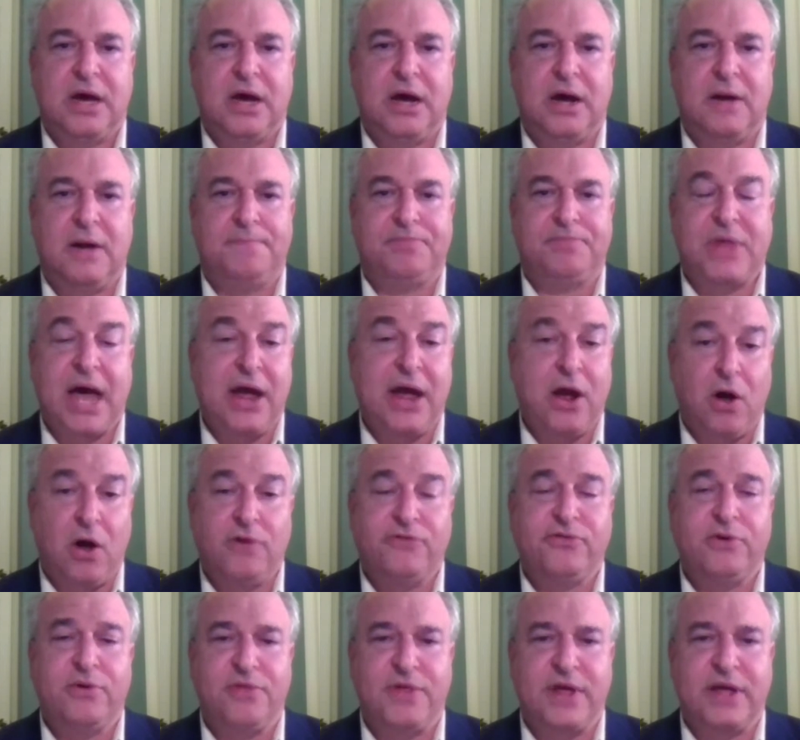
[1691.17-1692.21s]
I
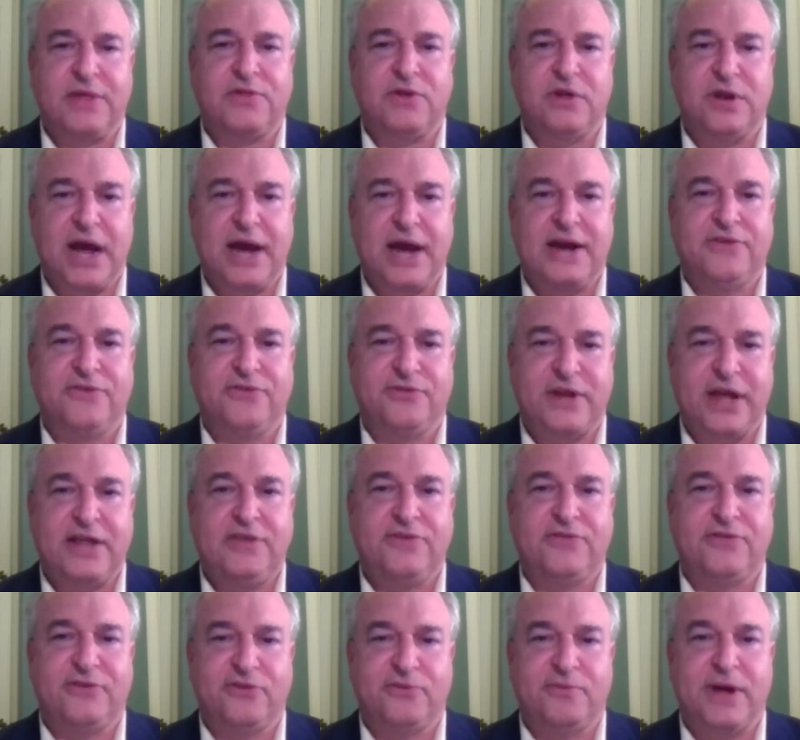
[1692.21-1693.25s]
also think the United
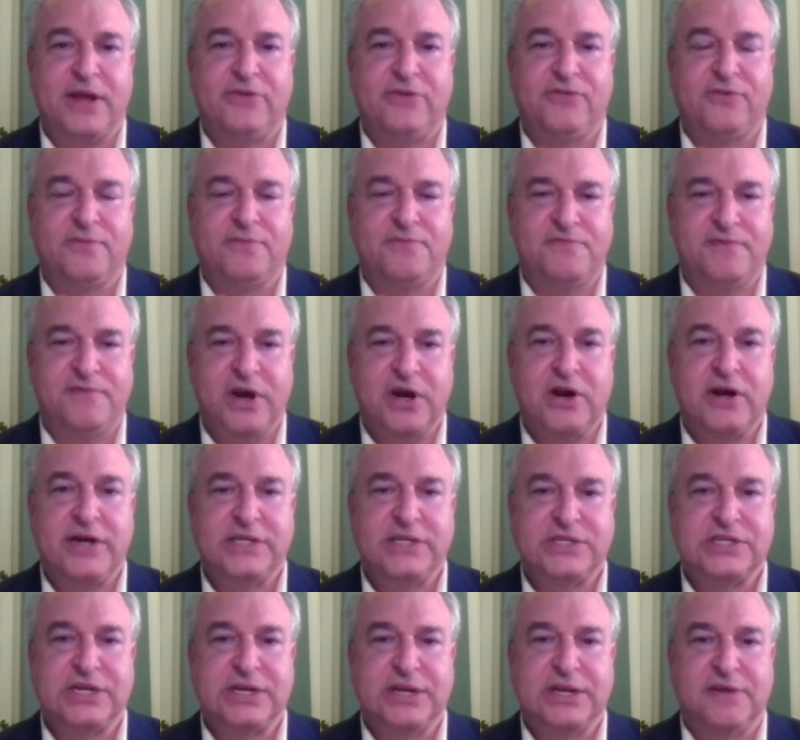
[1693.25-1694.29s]
States has made some
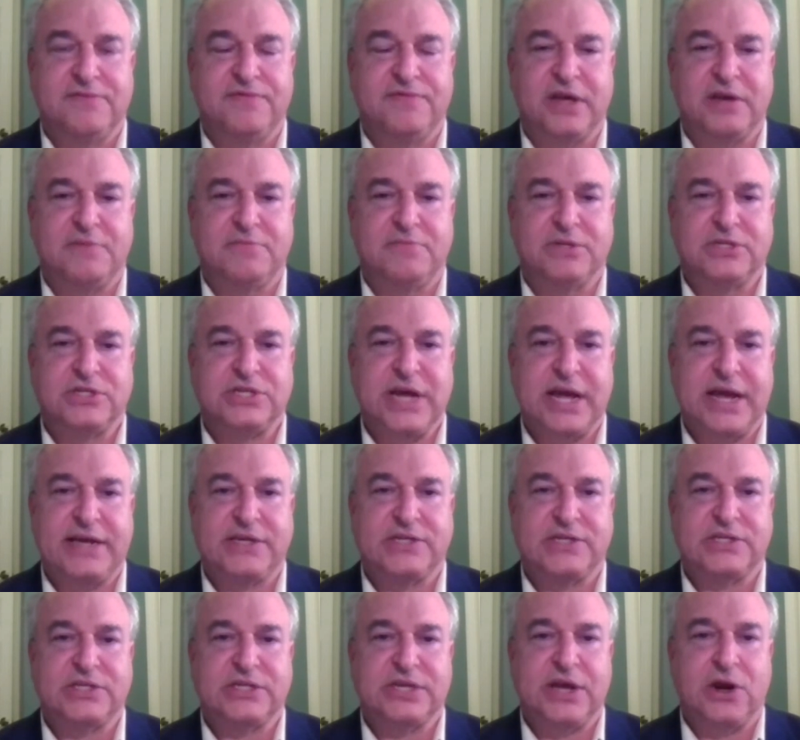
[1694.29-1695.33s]
very significant
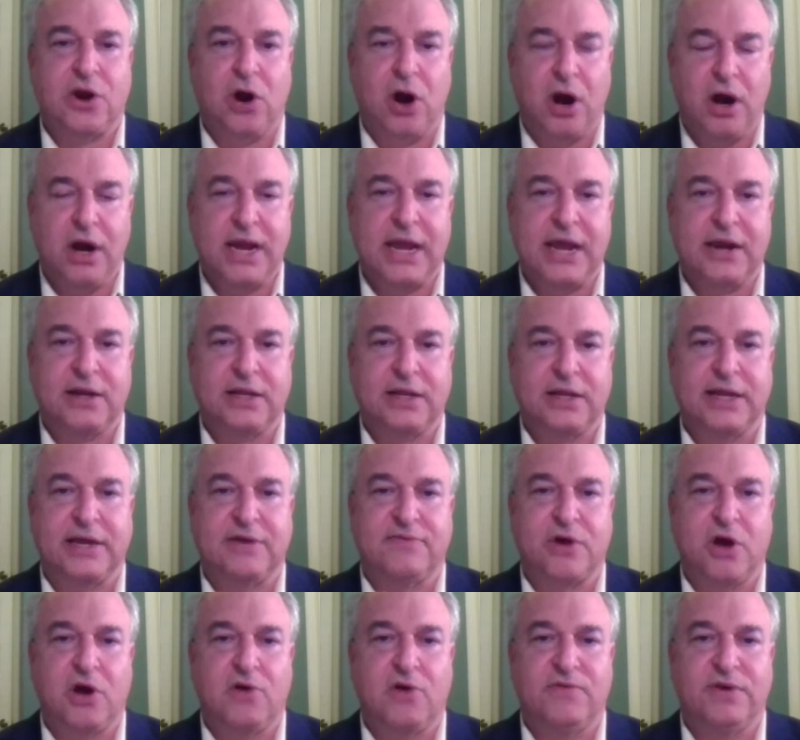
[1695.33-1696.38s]
mistakes in our handling
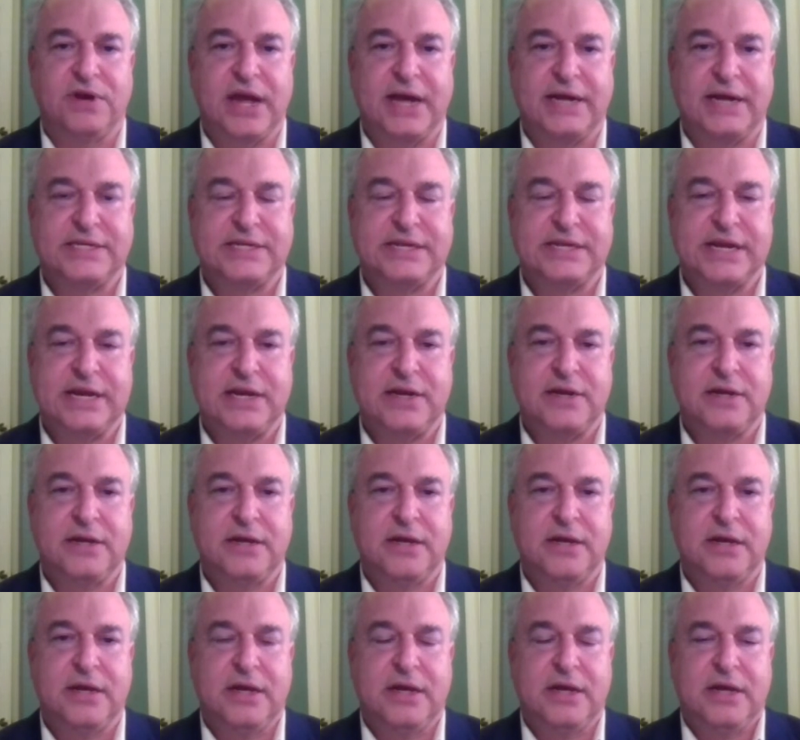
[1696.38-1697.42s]
of COVID-19.
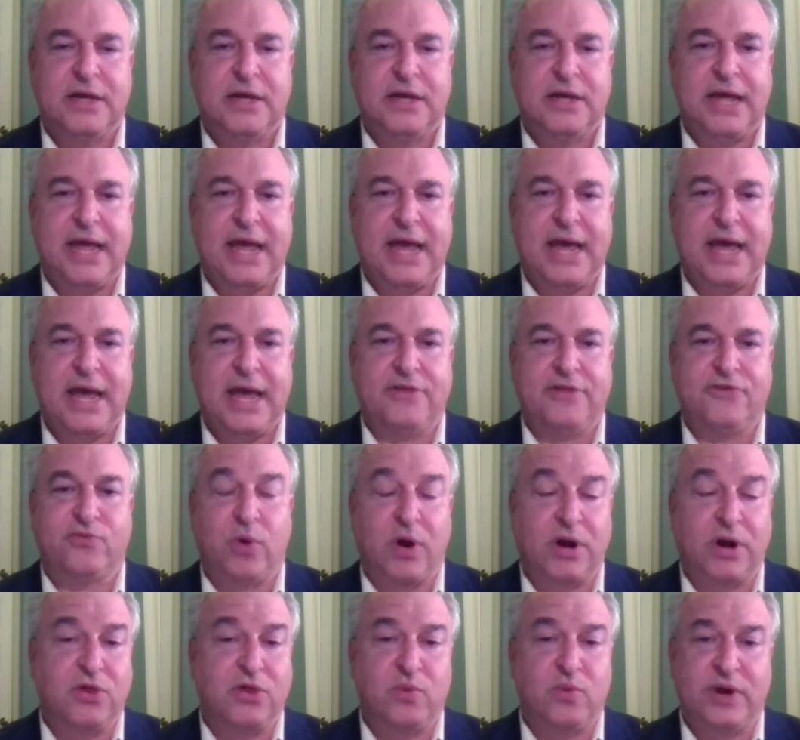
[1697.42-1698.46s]
And it's
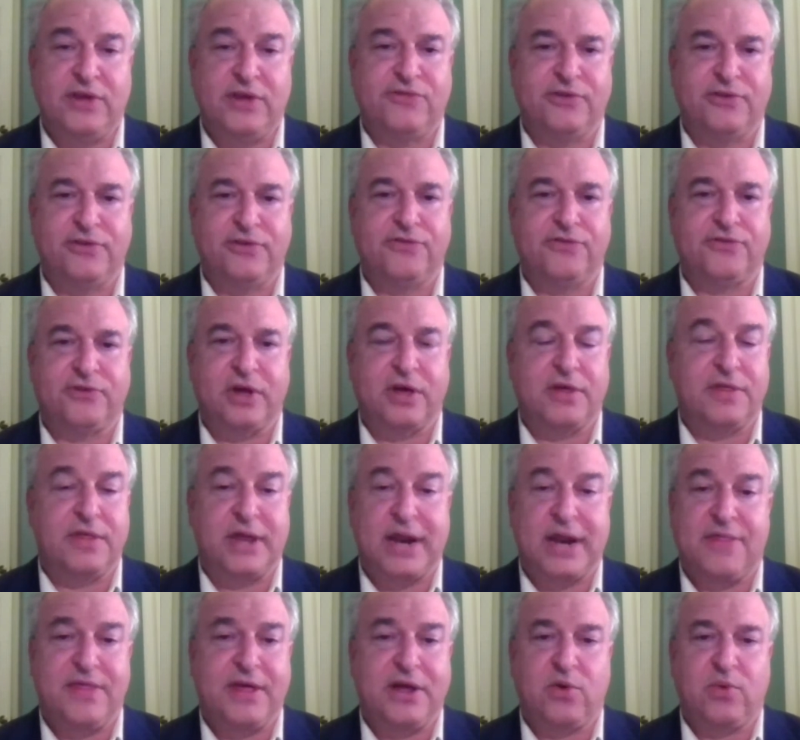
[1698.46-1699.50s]
one of the reasons
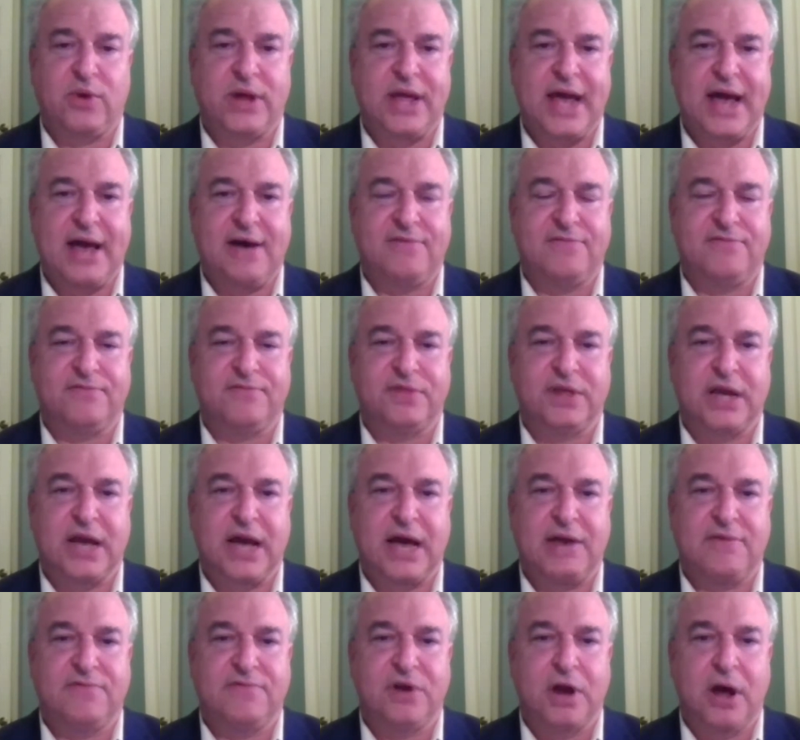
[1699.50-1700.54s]
that I think we have the
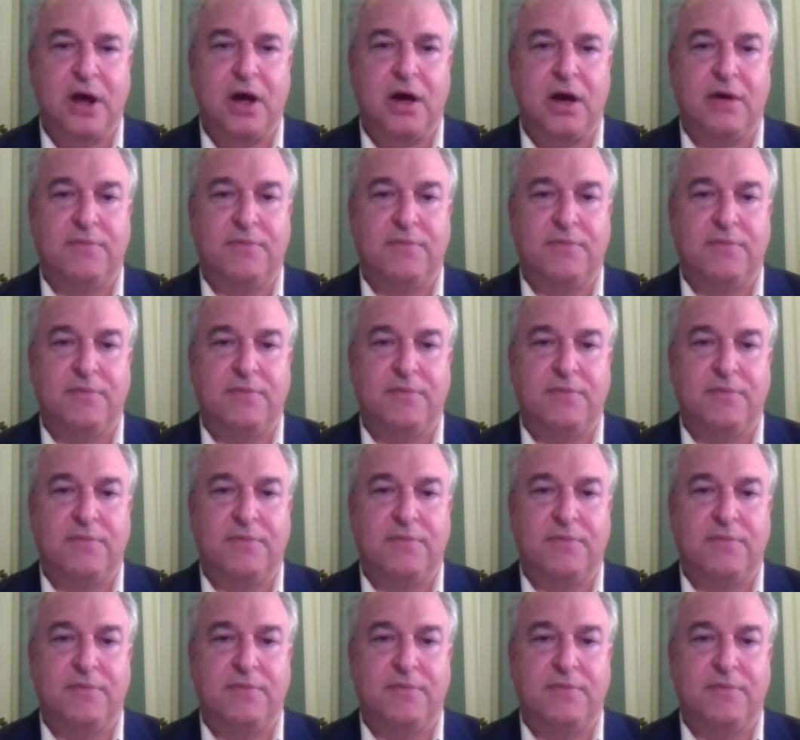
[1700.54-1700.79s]
kind of